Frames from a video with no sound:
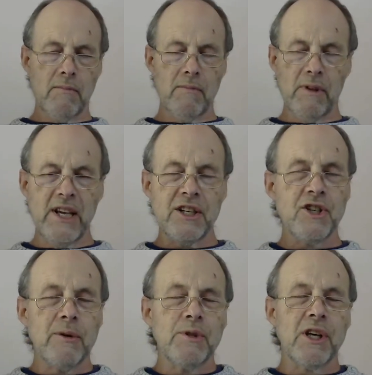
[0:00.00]

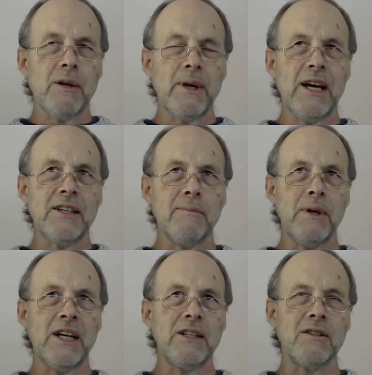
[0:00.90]
leadership was going to be
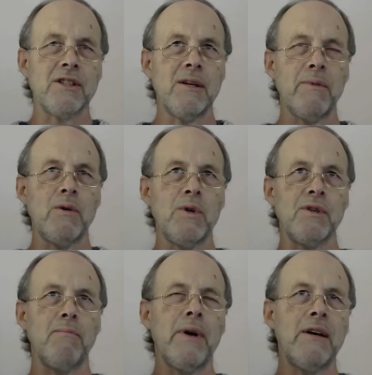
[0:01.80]
undermined because somebody
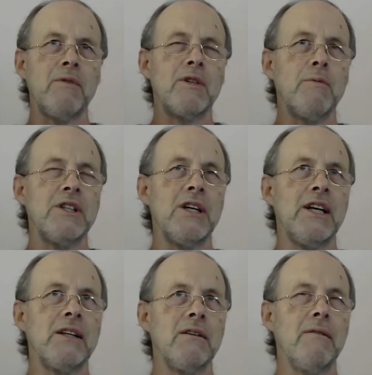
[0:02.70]
wasn't bound to his
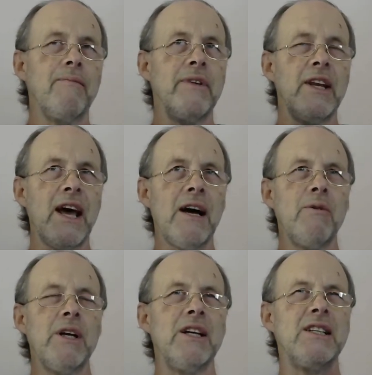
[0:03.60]
idol. Now
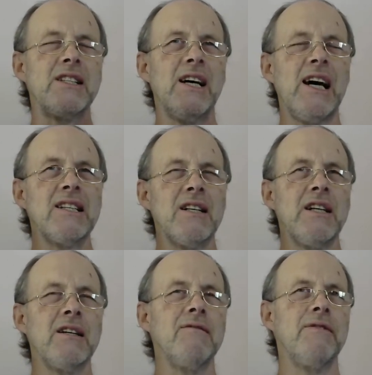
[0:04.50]
he is utterly
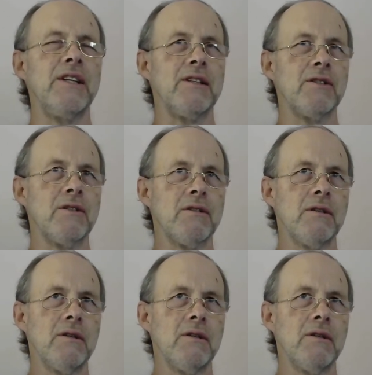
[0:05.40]
convinced,